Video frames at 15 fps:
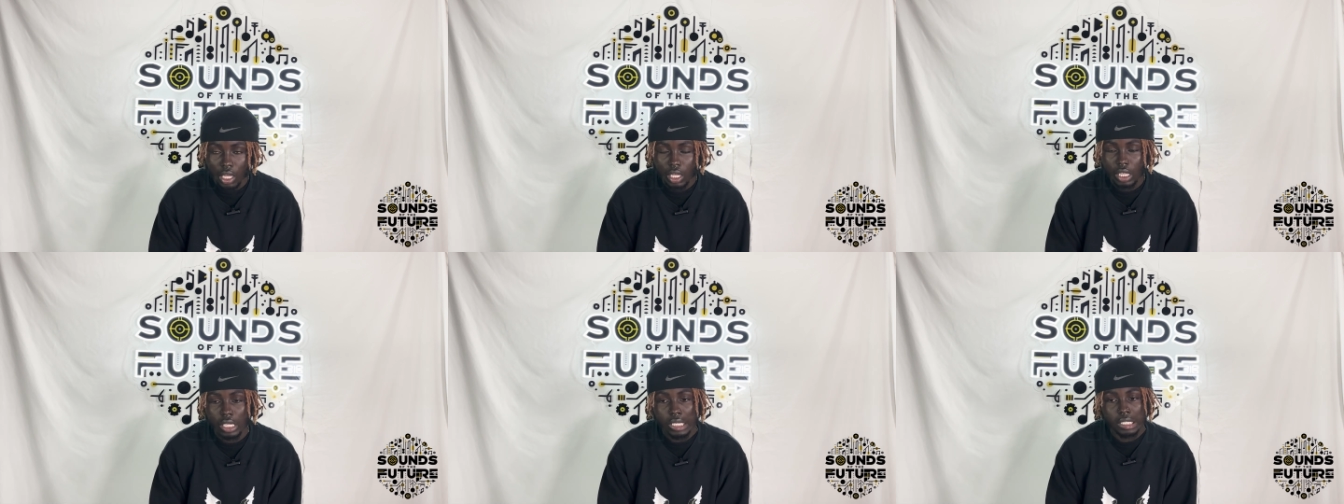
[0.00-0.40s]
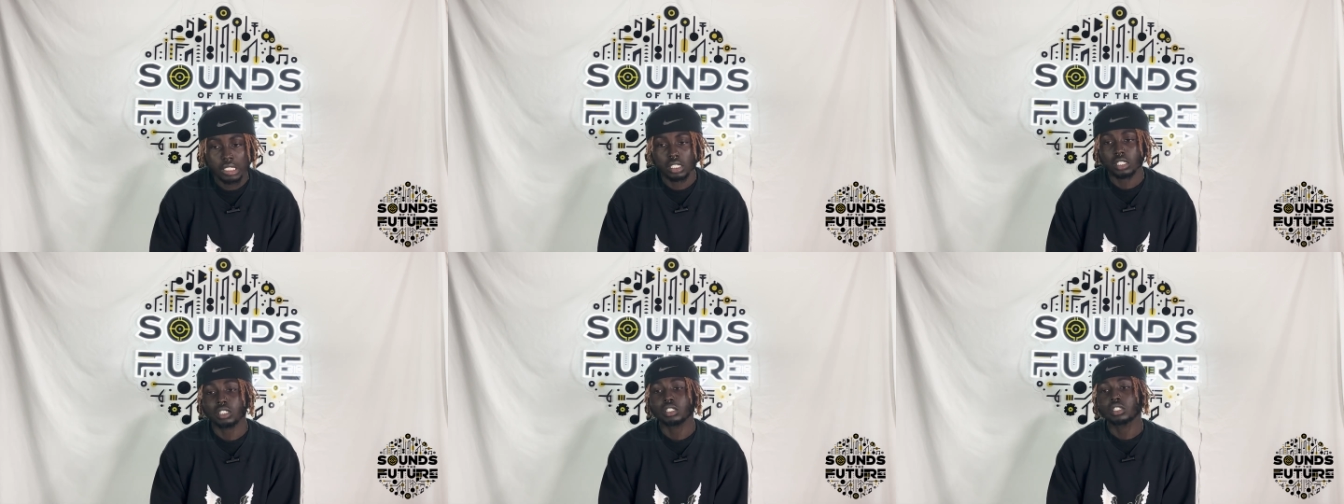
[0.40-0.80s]

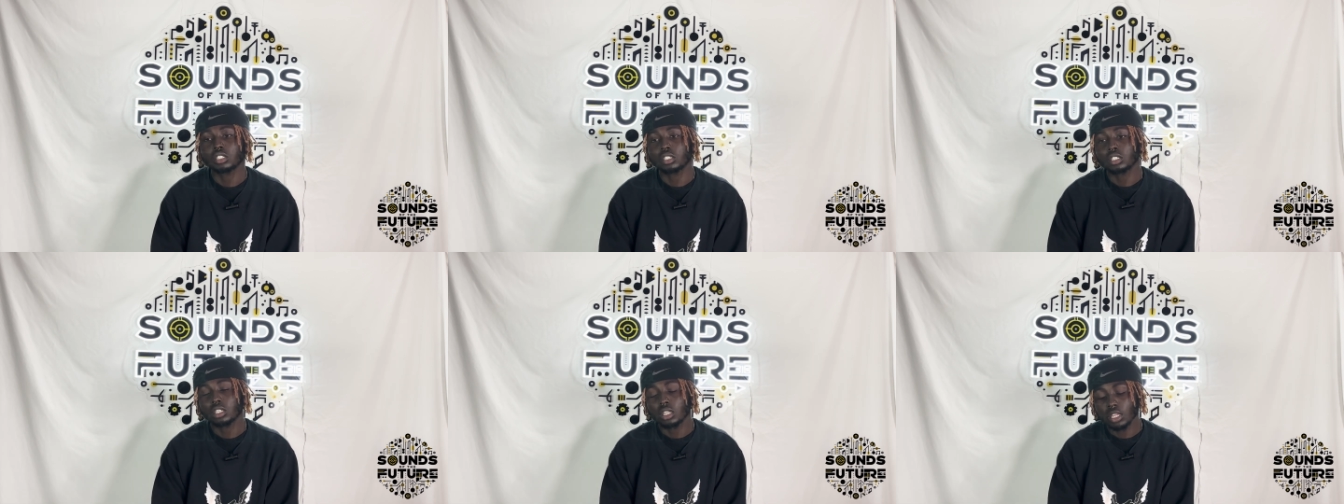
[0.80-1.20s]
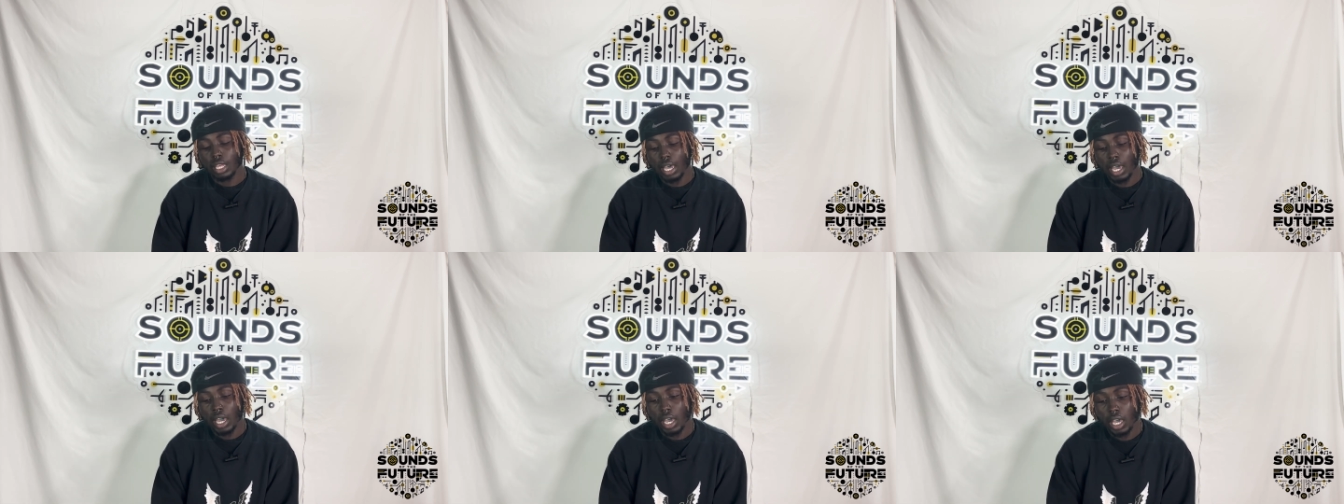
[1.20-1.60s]
is
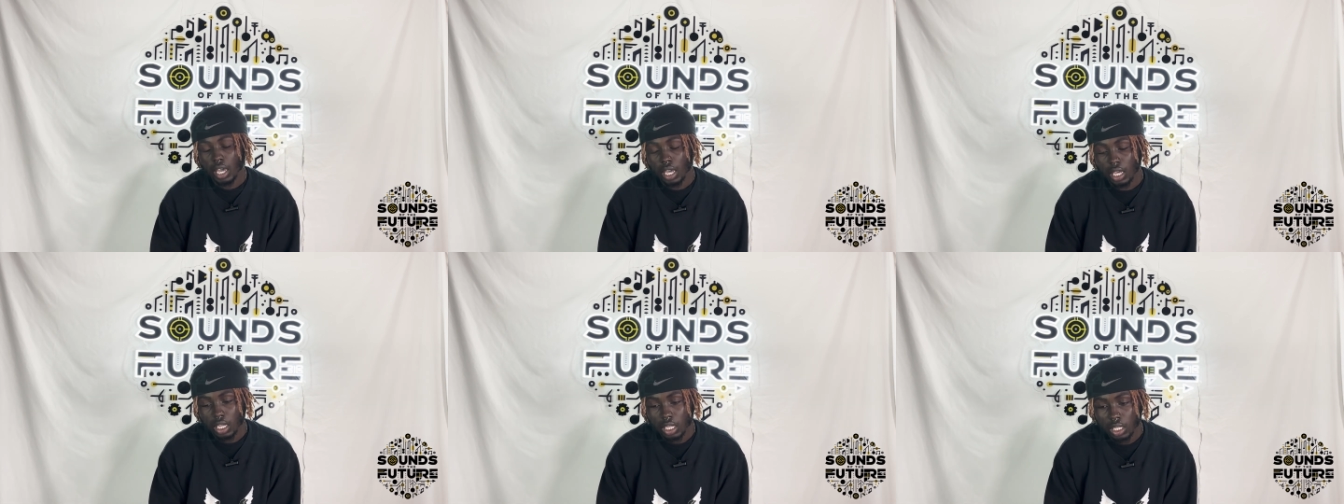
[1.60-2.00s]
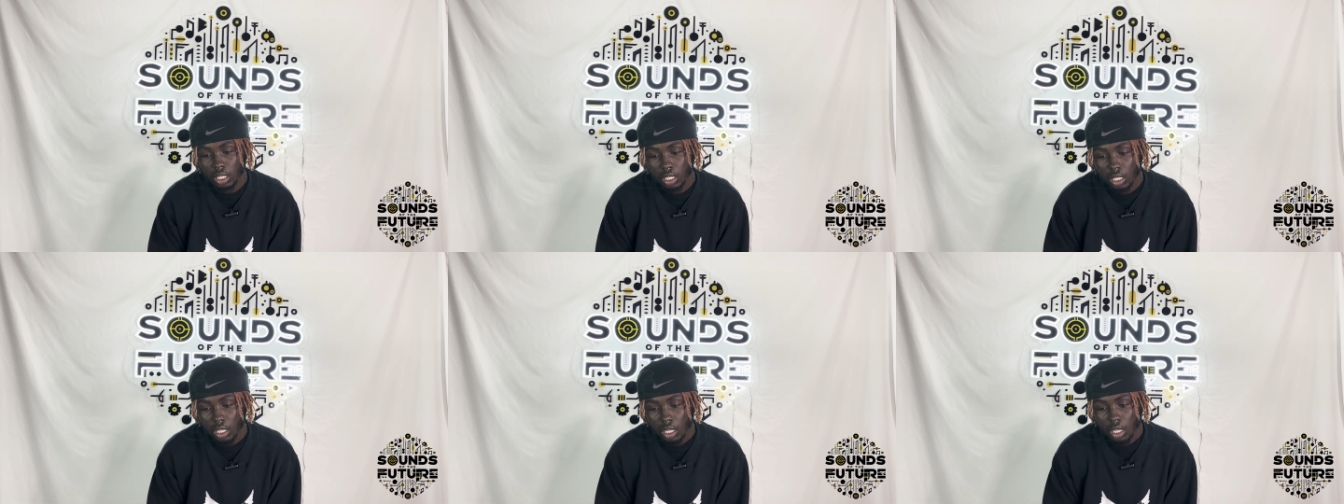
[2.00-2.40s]
that
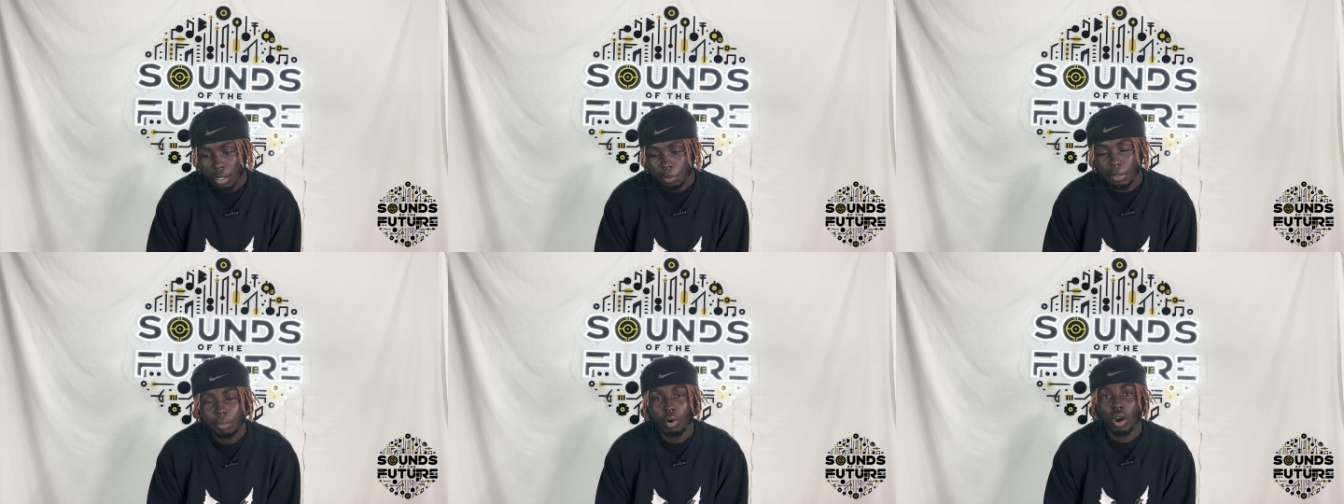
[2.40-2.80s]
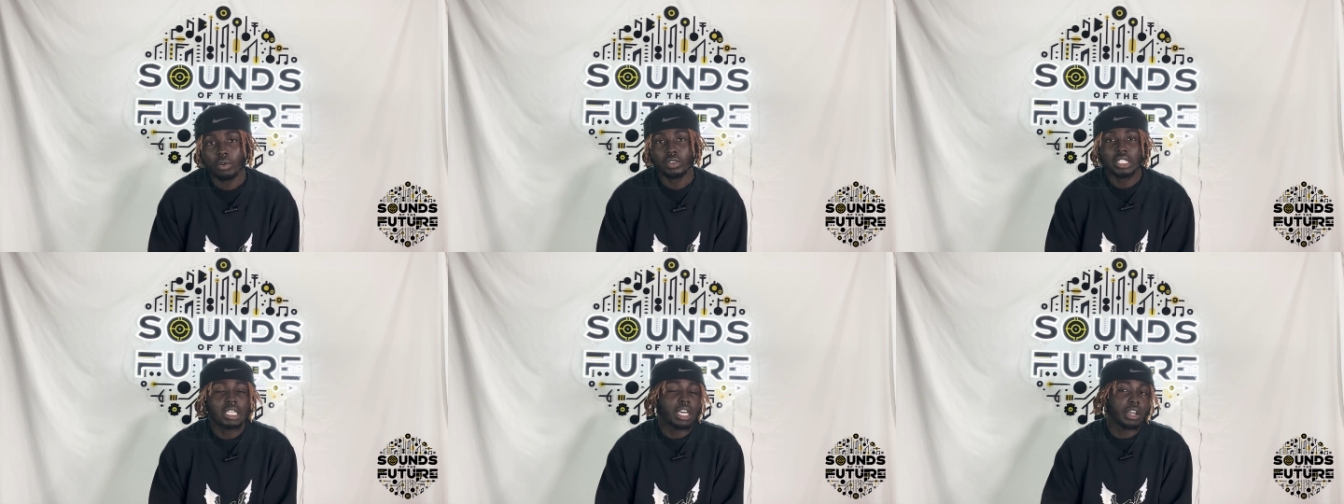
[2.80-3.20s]
people
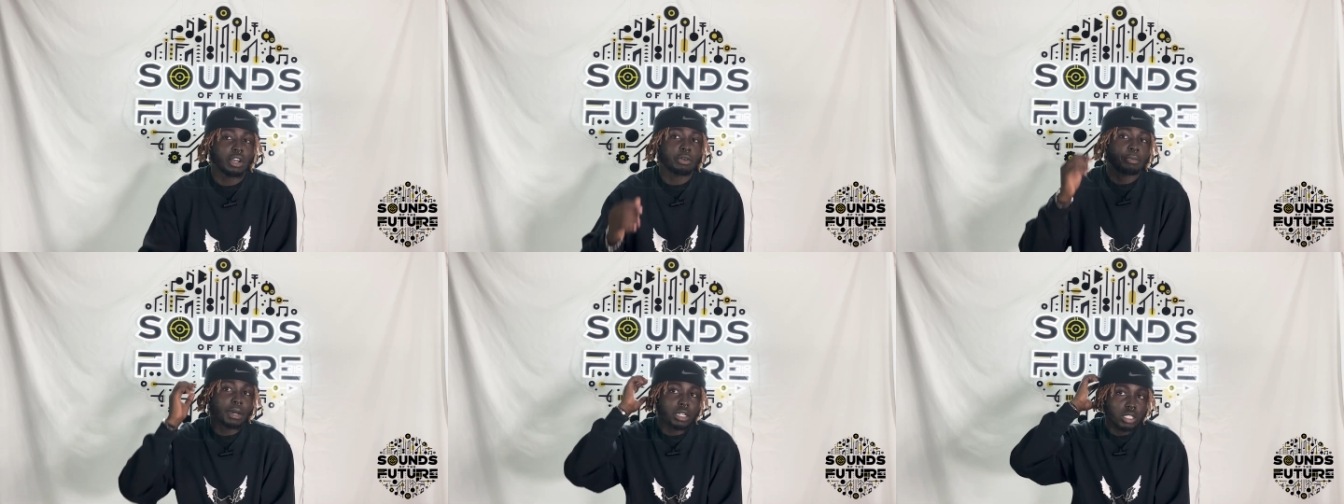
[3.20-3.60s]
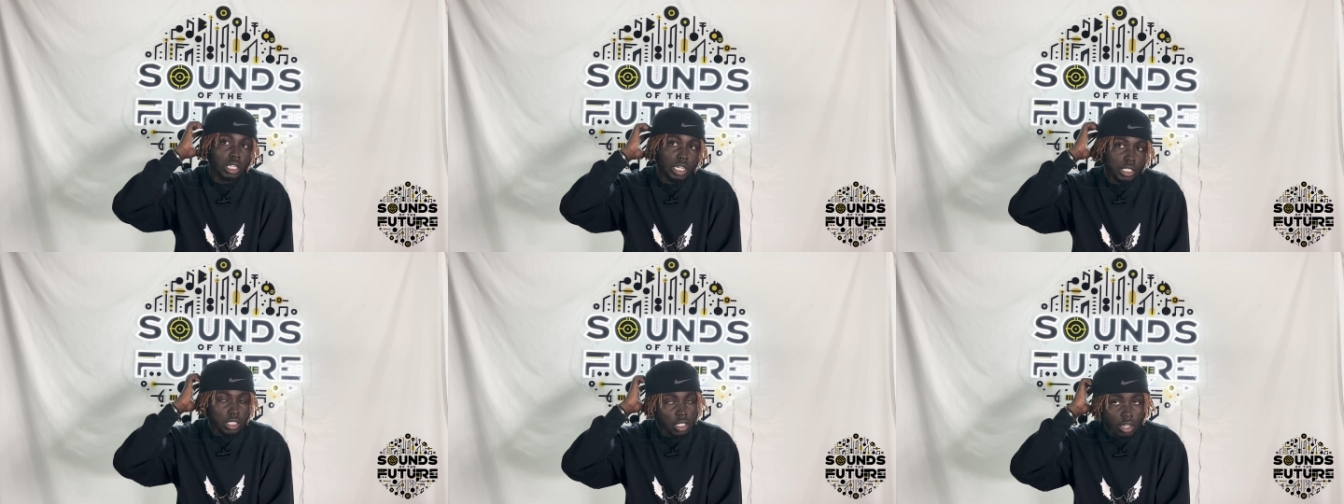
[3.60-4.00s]
aren't really caring about
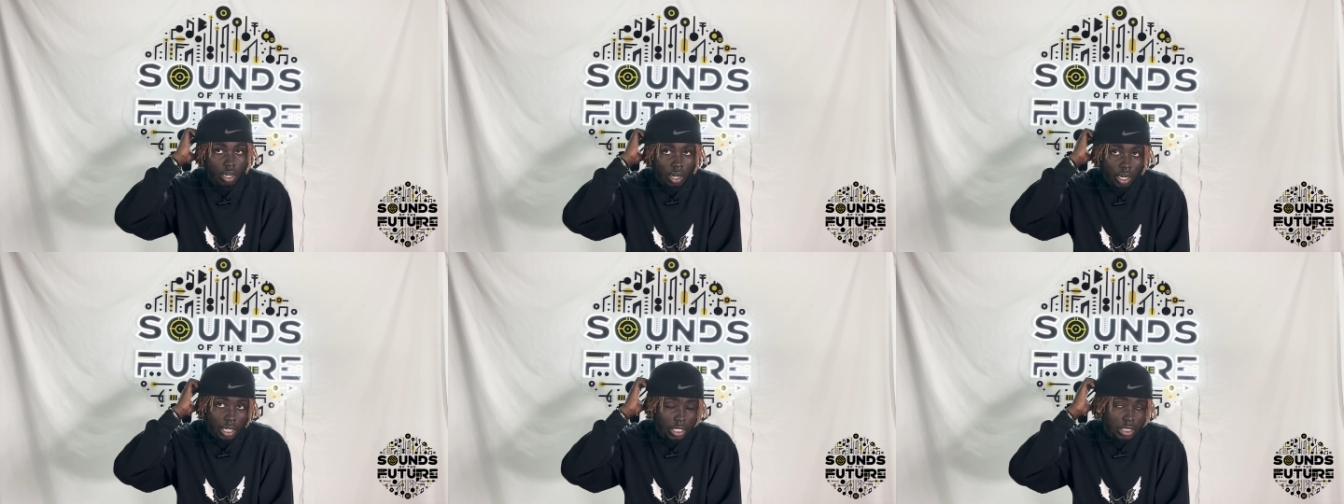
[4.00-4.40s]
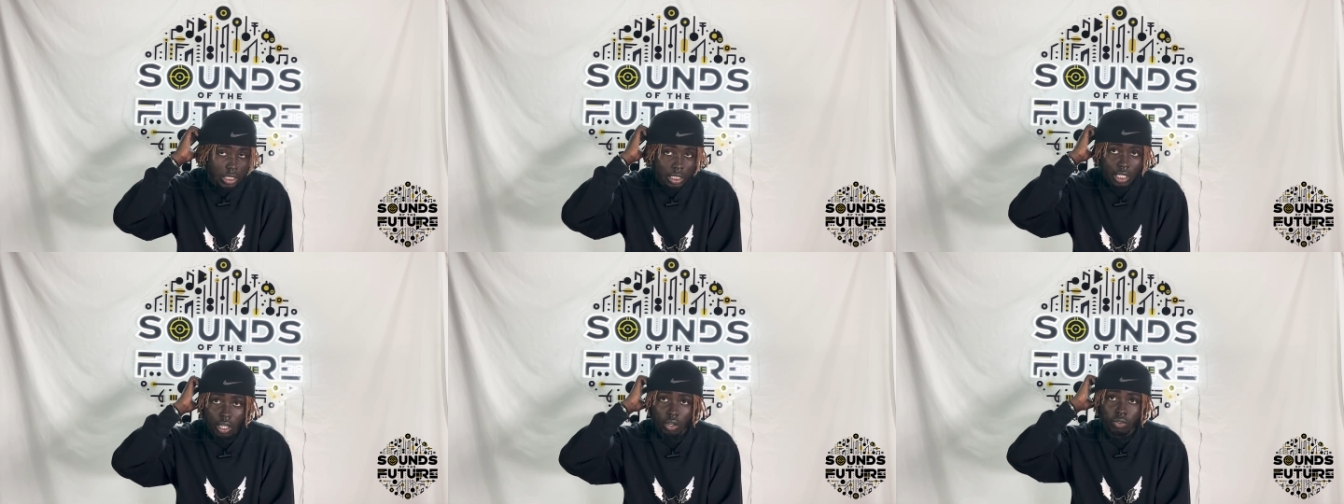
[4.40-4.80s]
like the art
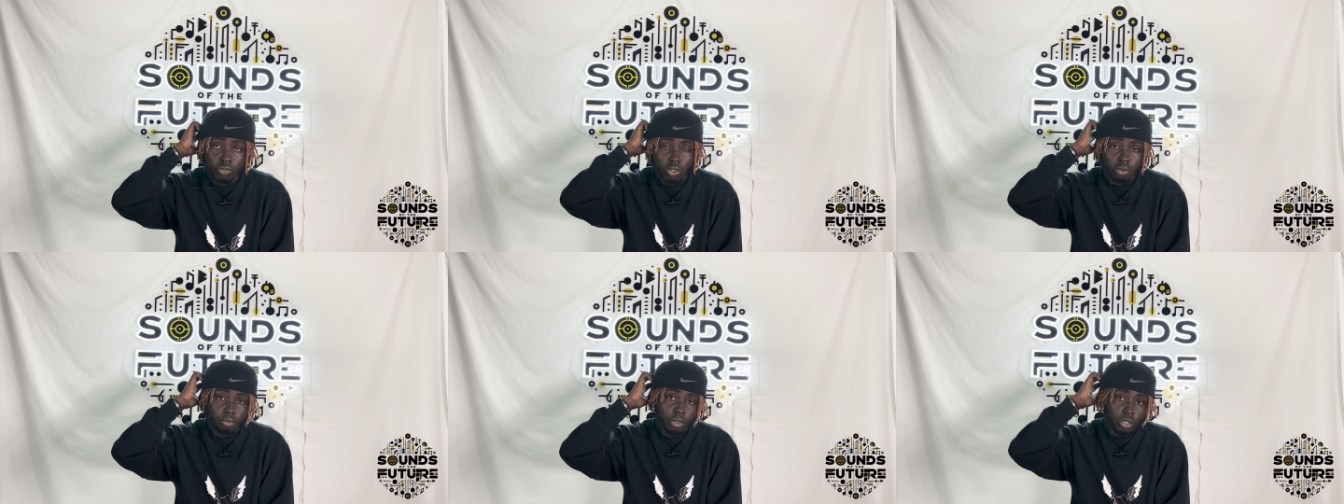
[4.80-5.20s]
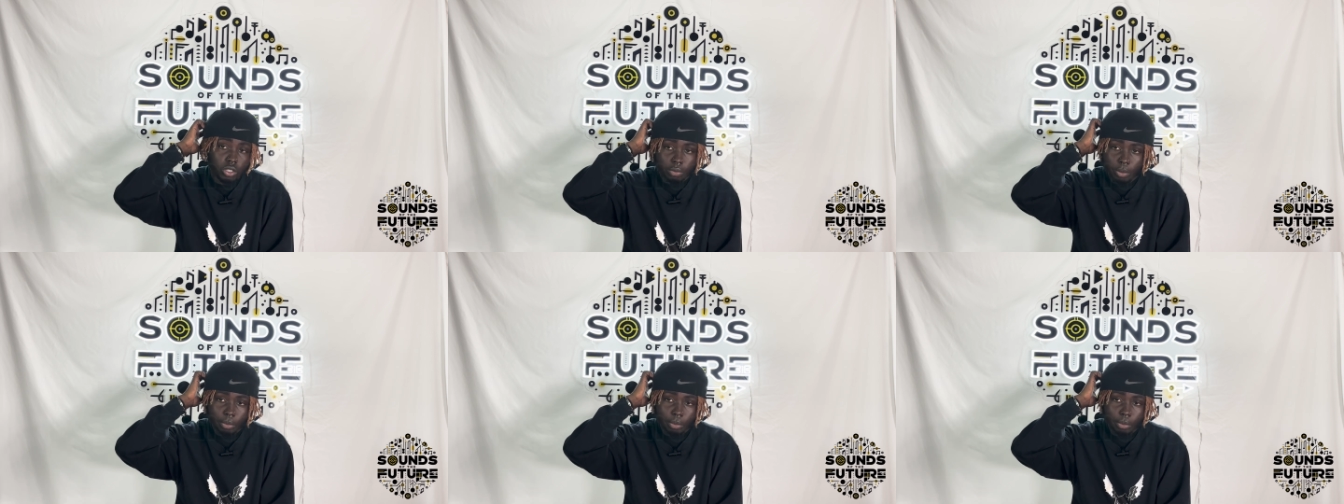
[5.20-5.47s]
itself, no bullshit.